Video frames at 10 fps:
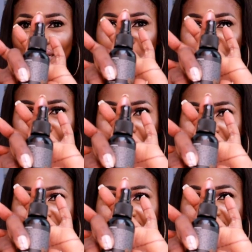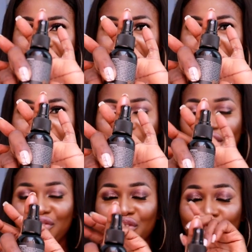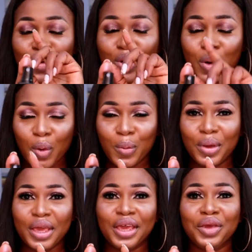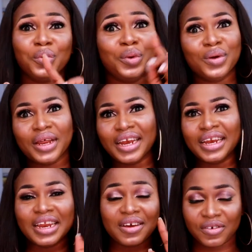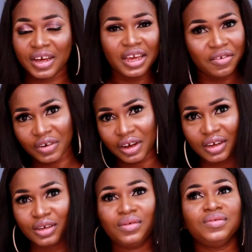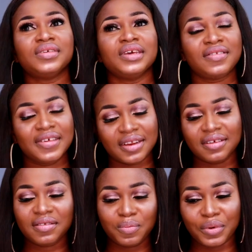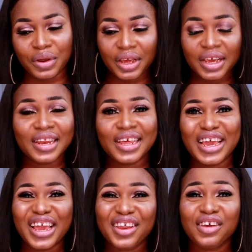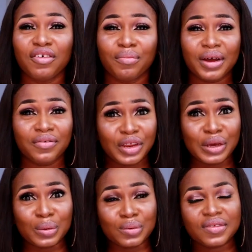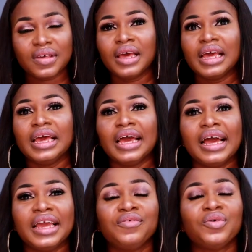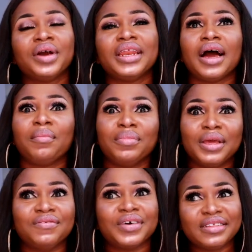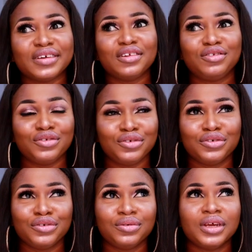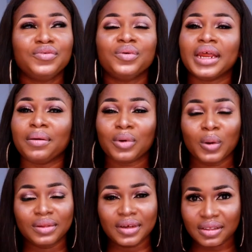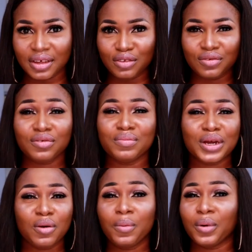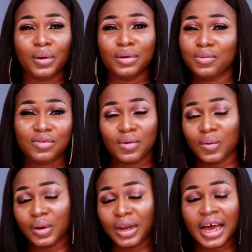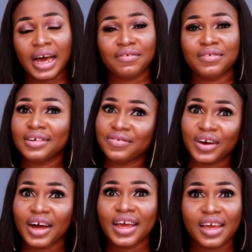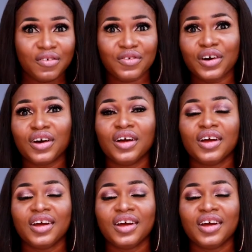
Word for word: spray. If you know me, you will know that I never ever use a setting spray in any of my videos. Even when I'm invited to do, even when I'm contacted to do makeup on someone, I have never ever